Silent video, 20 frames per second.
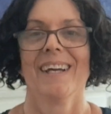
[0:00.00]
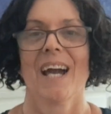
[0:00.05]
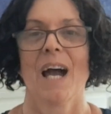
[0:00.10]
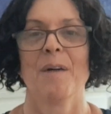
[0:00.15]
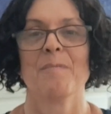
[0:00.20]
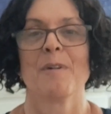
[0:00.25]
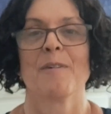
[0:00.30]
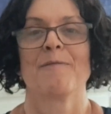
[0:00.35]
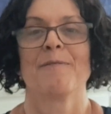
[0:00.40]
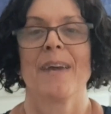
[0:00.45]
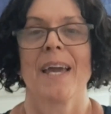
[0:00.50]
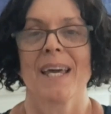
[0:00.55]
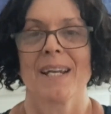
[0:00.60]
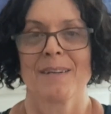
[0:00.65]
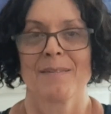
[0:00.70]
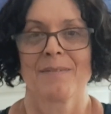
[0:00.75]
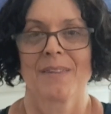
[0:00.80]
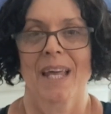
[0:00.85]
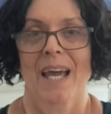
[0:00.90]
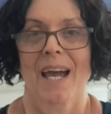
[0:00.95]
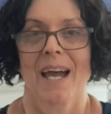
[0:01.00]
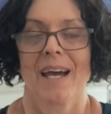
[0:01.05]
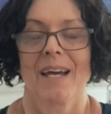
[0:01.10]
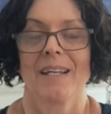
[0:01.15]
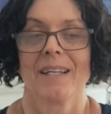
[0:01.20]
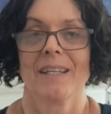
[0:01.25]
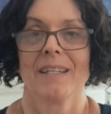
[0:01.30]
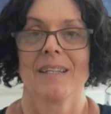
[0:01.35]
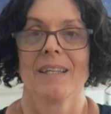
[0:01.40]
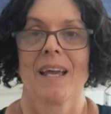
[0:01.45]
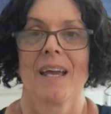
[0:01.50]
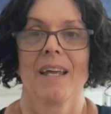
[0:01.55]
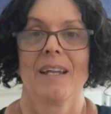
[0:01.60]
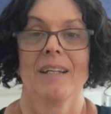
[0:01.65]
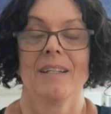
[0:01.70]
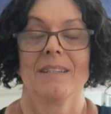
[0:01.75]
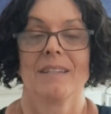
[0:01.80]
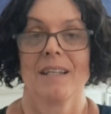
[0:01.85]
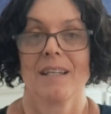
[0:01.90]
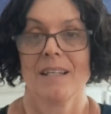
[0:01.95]
I'm a fan of that in that
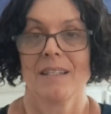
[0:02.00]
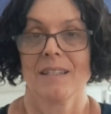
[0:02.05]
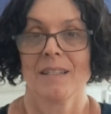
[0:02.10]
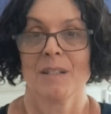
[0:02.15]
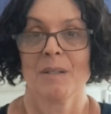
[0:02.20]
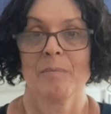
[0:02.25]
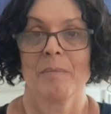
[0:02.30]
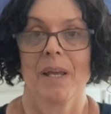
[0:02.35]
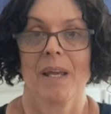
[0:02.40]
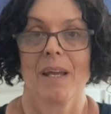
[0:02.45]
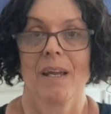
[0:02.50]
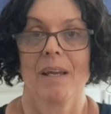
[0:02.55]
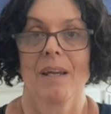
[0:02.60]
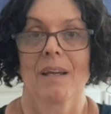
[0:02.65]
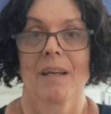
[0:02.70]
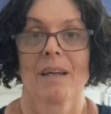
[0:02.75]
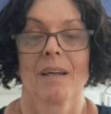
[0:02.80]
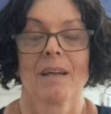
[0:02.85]
it's easy to make